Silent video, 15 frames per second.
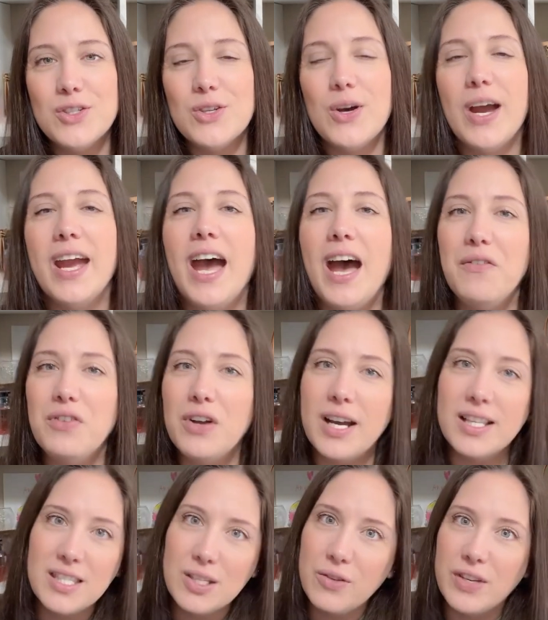So I have
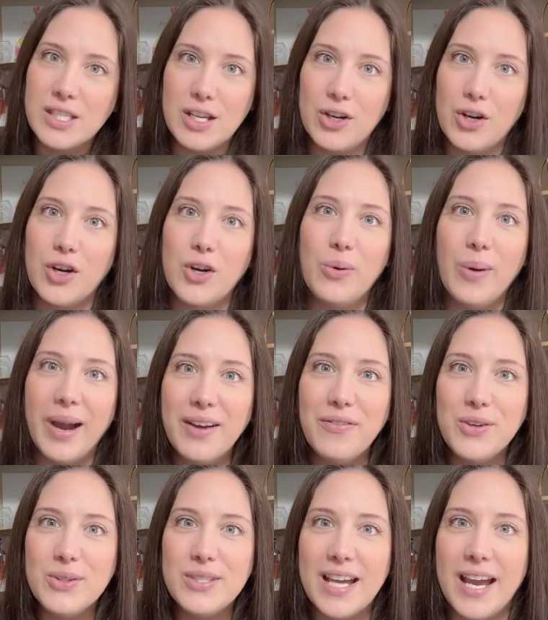gone to visit her quite a
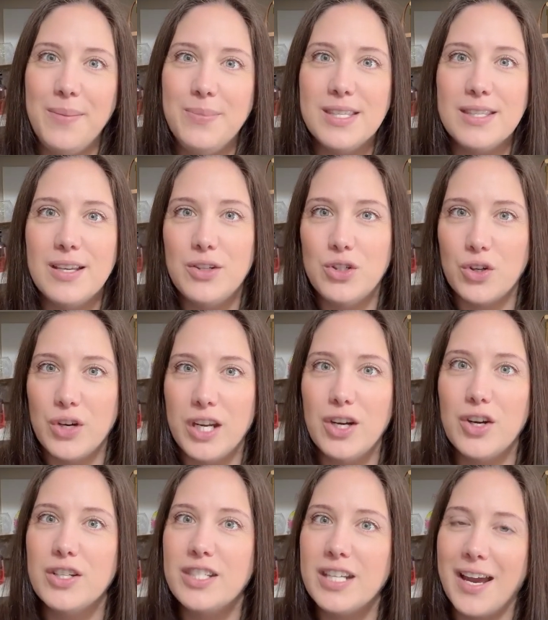few times during
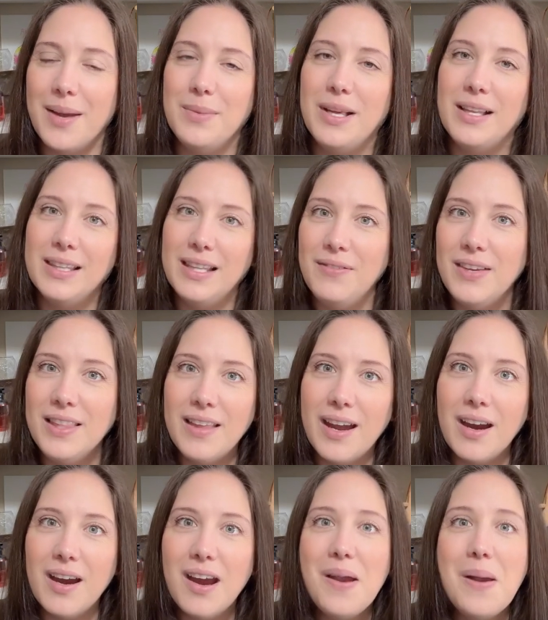her time living
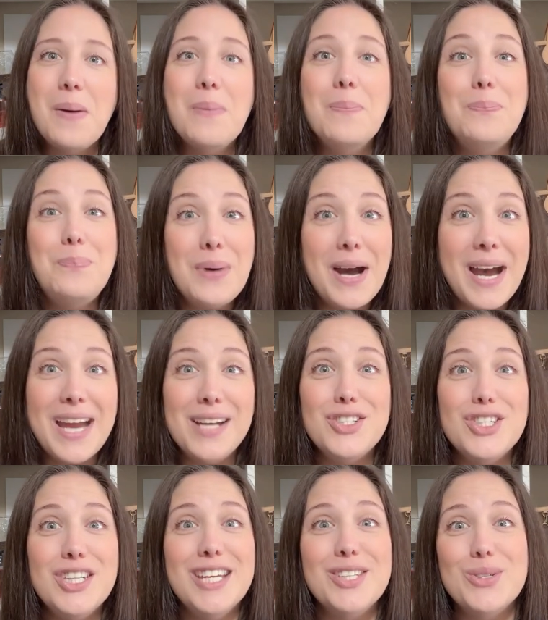there but
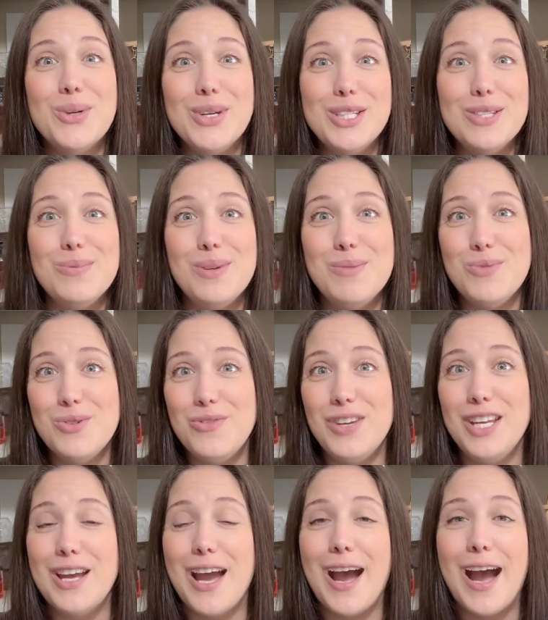she is going to be
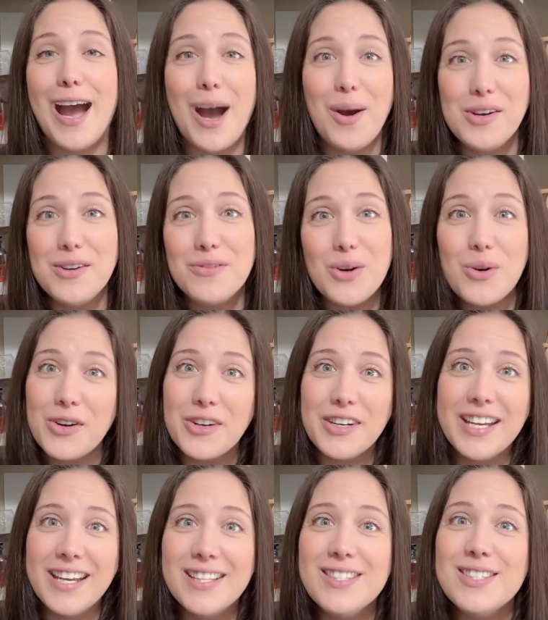moving out of
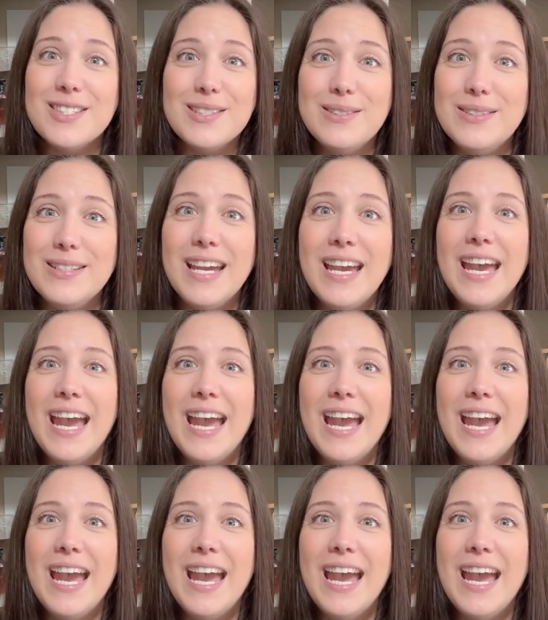Oregon soon.